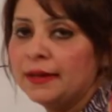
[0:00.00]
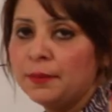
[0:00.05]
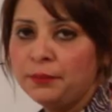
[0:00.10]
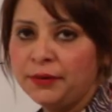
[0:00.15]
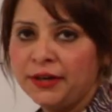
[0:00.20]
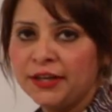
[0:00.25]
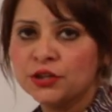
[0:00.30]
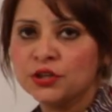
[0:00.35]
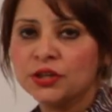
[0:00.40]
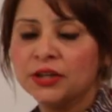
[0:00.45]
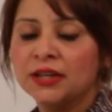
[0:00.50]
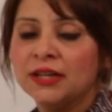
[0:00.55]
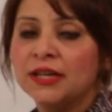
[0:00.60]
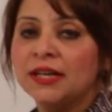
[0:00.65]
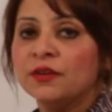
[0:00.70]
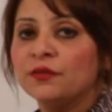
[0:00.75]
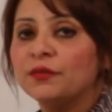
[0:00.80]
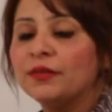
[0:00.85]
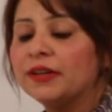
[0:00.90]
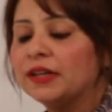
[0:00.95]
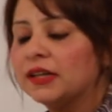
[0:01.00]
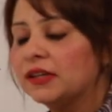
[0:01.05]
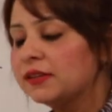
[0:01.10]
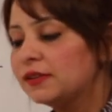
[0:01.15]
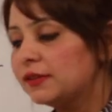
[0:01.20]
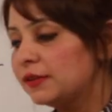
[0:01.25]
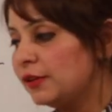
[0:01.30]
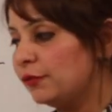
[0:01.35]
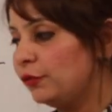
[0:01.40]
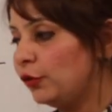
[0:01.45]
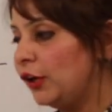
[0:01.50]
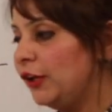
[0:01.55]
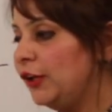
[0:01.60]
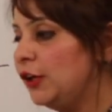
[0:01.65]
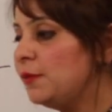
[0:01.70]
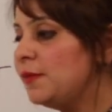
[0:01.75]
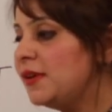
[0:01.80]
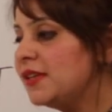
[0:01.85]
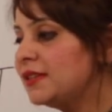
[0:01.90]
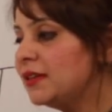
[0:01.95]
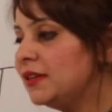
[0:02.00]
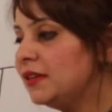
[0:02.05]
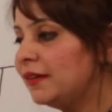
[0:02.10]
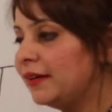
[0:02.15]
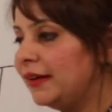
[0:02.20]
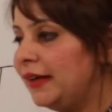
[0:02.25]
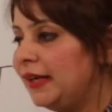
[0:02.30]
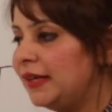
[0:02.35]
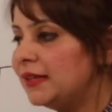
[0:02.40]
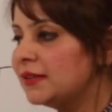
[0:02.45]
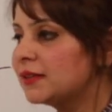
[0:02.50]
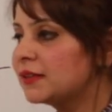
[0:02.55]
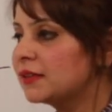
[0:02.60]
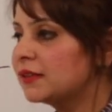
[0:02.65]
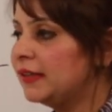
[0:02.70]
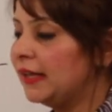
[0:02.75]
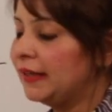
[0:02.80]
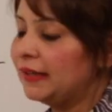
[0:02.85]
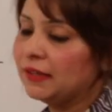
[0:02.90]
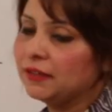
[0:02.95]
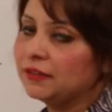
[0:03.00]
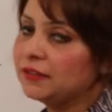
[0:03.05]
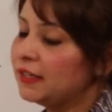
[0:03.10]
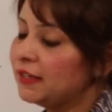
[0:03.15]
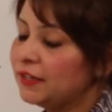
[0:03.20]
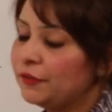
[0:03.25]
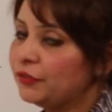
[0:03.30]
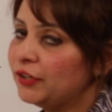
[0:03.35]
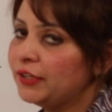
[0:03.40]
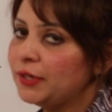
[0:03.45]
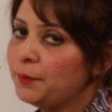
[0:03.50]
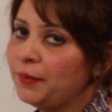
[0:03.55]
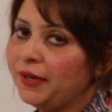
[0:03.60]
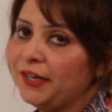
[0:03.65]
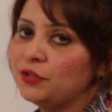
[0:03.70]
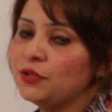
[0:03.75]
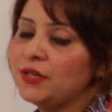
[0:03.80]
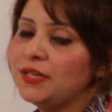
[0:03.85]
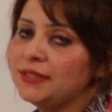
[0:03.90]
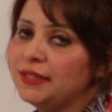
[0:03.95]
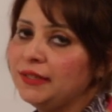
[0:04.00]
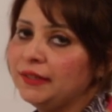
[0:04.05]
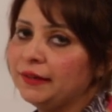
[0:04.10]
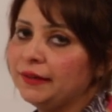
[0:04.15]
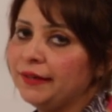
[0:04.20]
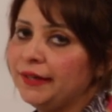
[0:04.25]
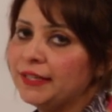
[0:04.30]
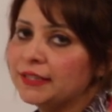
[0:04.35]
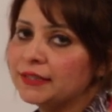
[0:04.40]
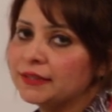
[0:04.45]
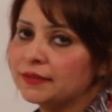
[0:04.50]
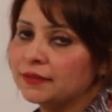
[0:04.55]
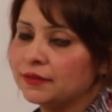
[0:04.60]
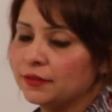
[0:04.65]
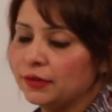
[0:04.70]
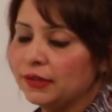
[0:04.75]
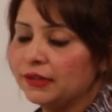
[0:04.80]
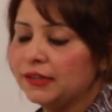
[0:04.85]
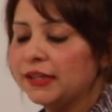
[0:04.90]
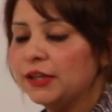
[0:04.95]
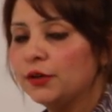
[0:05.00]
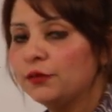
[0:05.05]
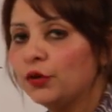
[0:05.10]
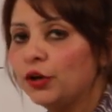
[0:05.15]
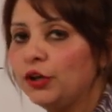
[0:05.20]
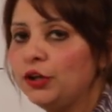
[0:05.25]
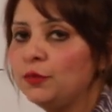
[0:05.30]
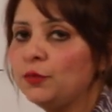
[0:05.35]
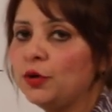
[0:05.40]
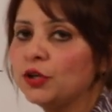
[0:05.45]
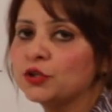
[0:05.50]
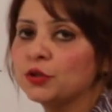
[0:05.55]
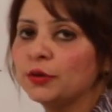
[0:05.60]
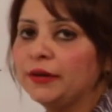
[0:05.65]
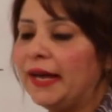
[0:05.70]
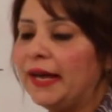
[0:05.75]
temperature. The volume is increased, if the temperature is increased, then the volume also